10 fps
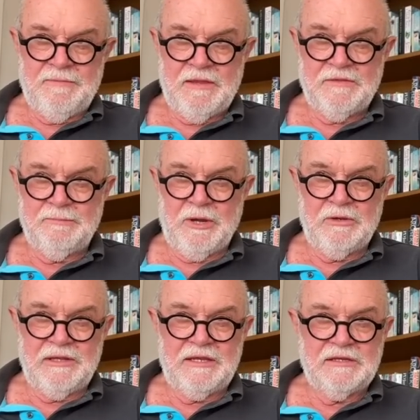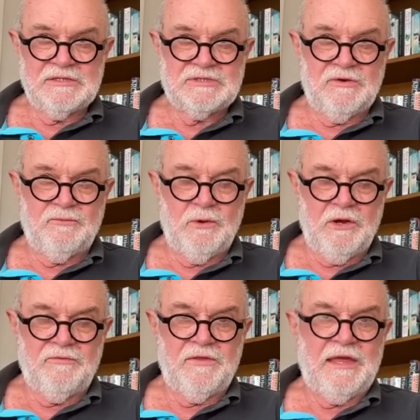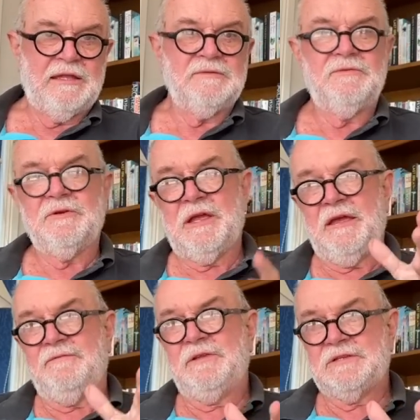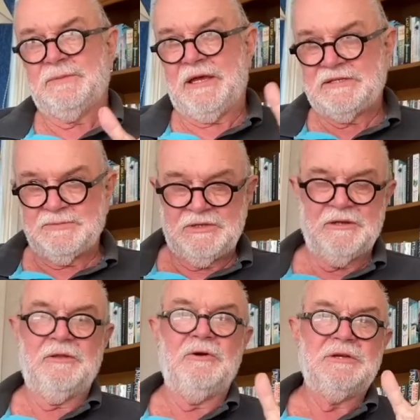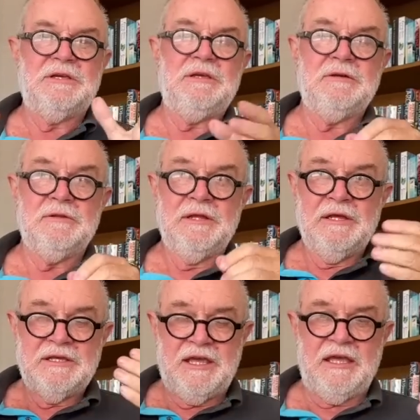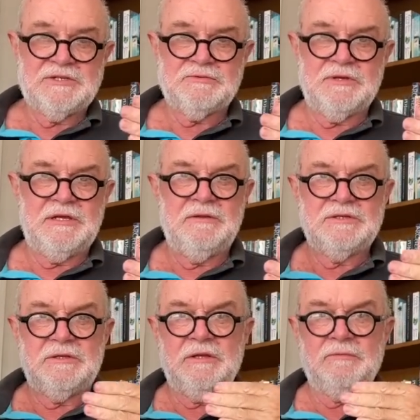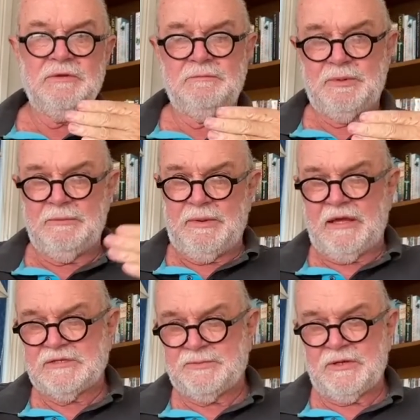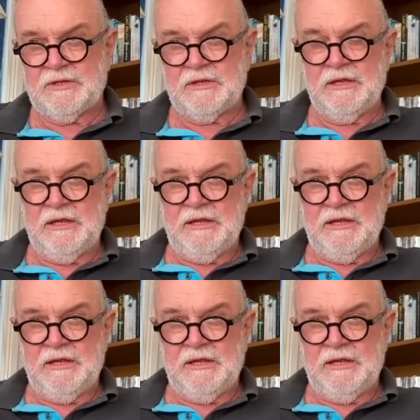And the boat lended itself well for that, a very heavy displacement, you know, long keel, ketch rig, you know, with big bowsprit